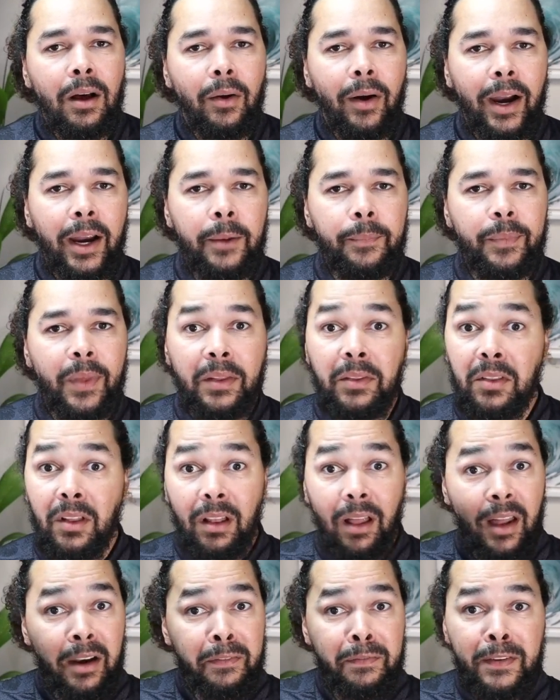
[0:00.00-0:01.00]
All right, and a
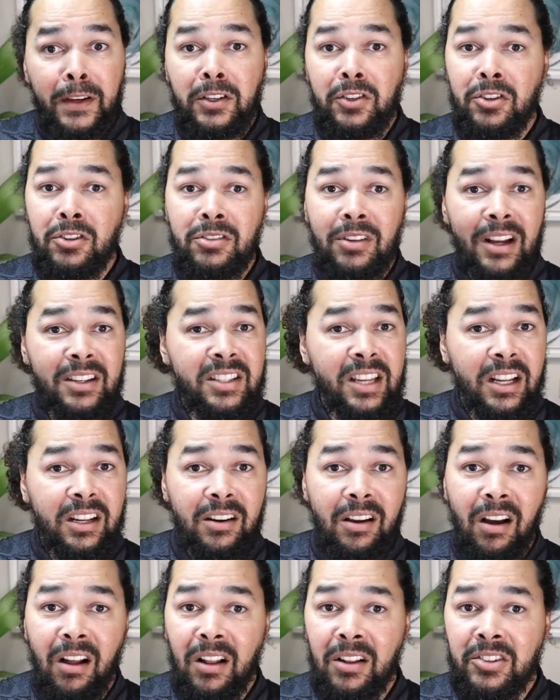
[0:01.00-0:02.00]
lot of features, a lot of
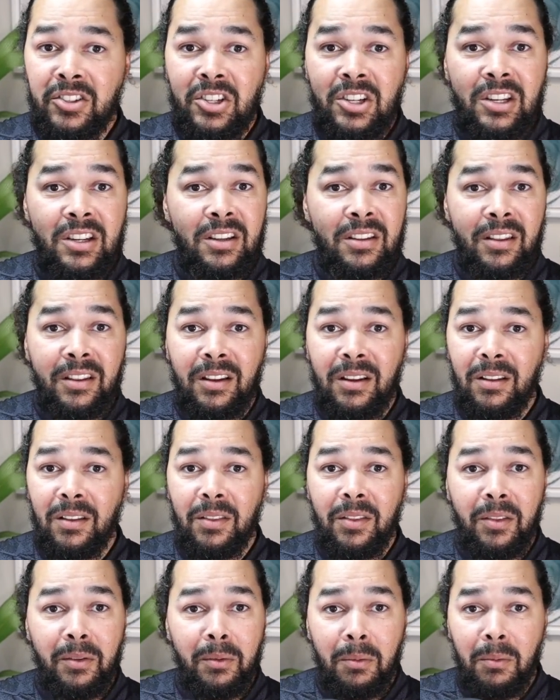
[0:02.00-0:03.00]
technology,
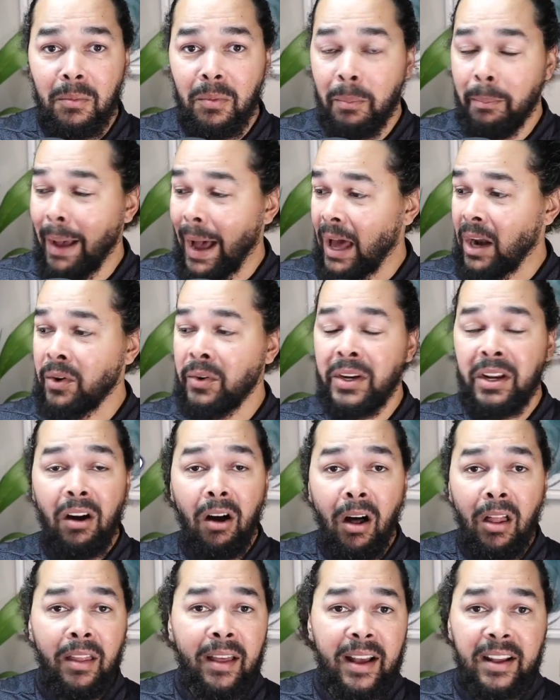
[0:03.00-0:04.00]
the battery,
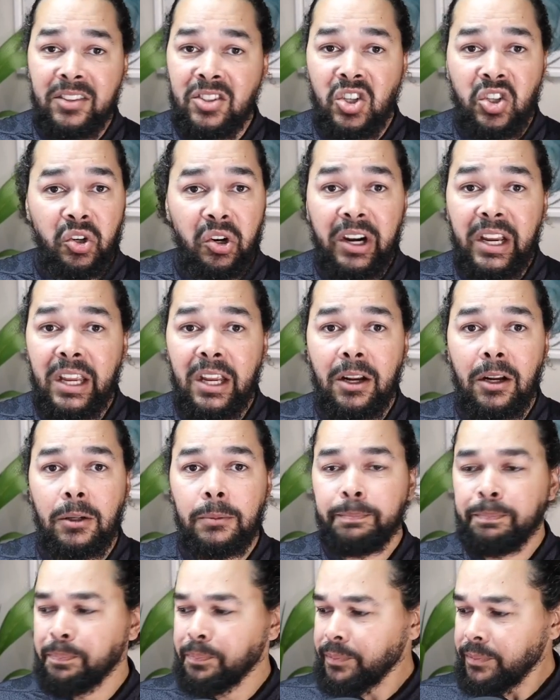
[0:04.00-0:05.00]
all that. It's great
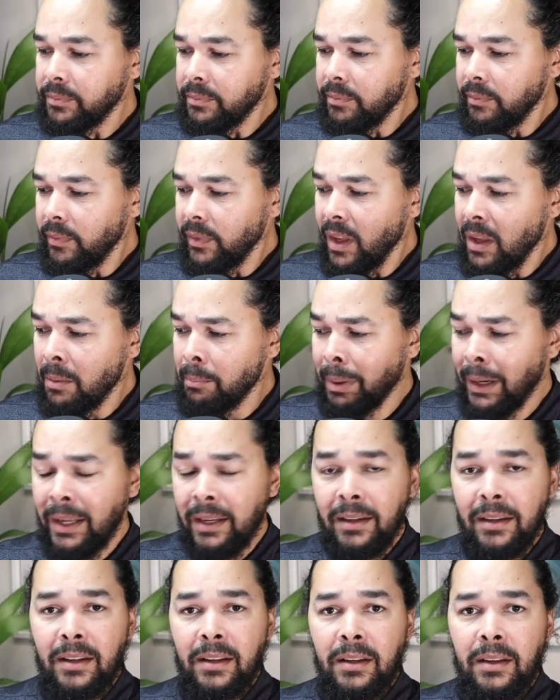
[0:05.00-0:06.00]
here.
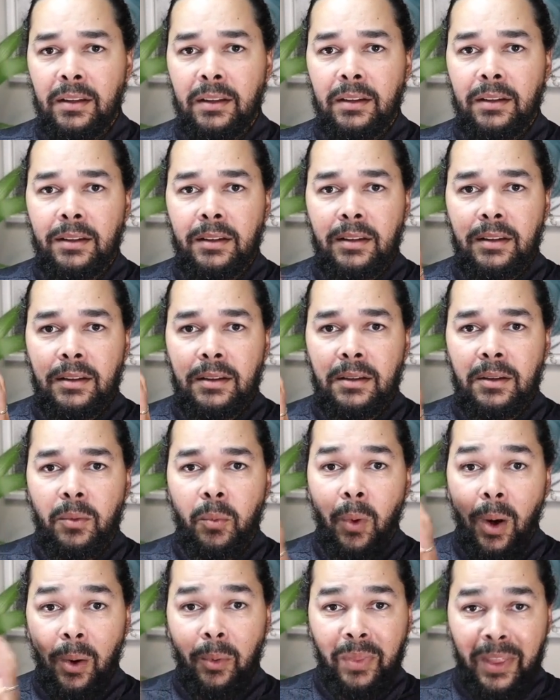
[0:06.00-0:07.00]
But
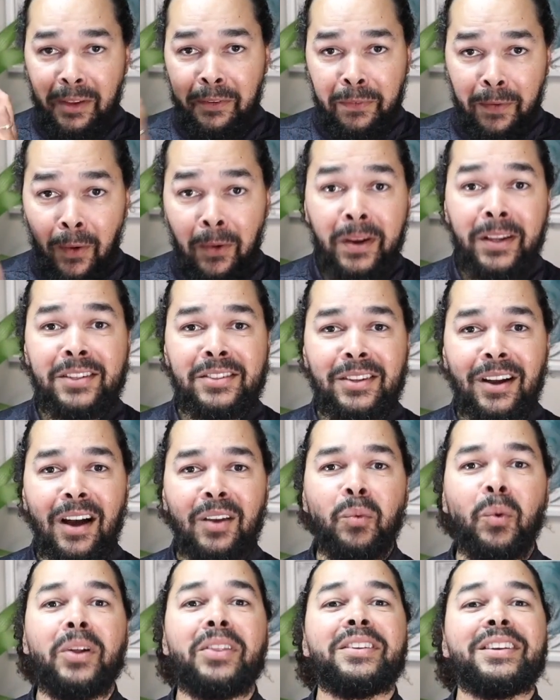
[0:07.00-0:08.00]
what they focused
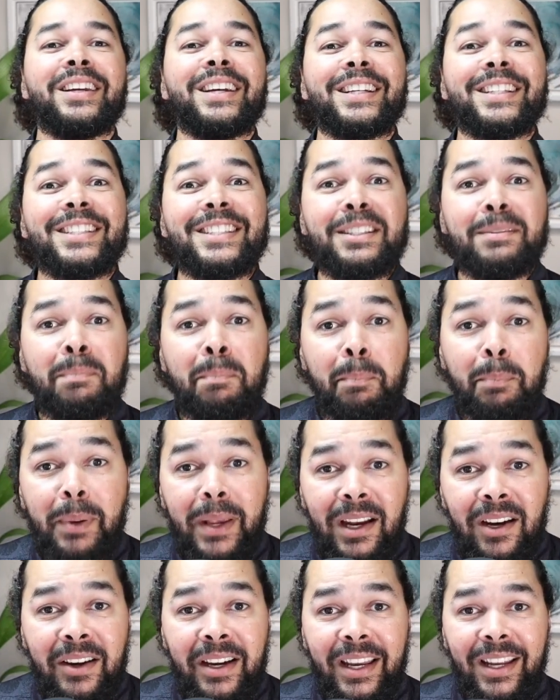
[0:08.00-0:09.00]
on was the
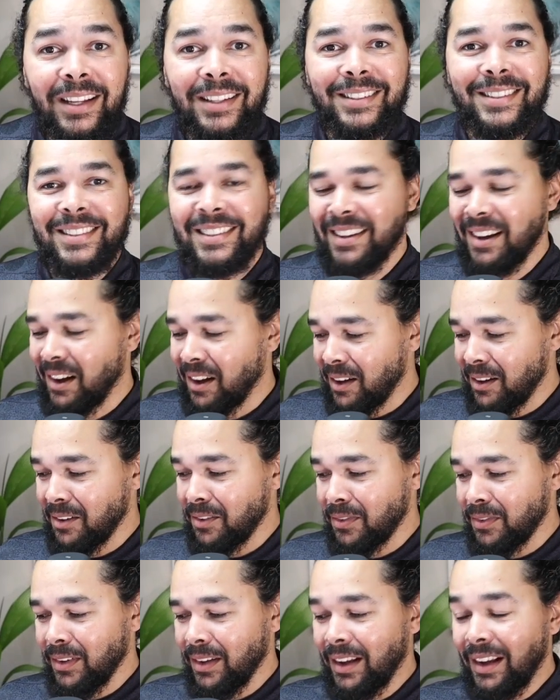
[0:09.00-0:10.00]
experience
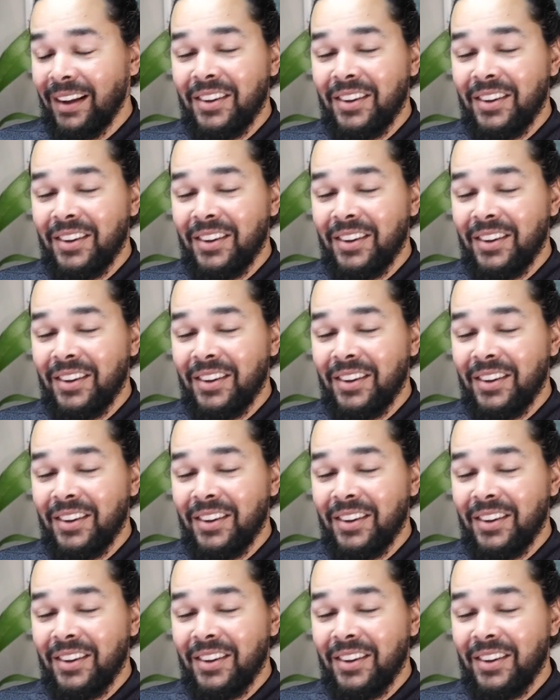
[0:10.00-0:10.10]
of